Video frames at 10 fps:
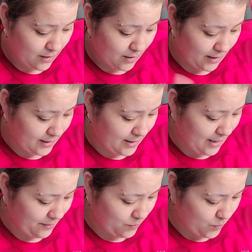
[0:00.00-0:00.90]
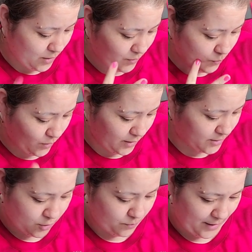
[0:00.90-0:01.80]
Another one was,
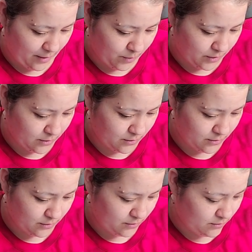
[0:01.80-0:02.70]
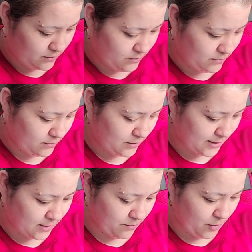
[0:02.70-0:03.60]
nope, that one.
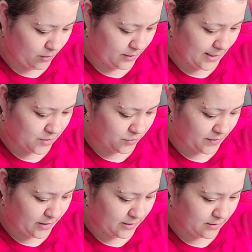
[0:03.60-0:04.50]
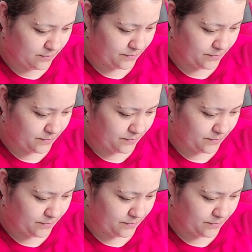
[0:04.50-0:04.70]
That's computer catastrophes.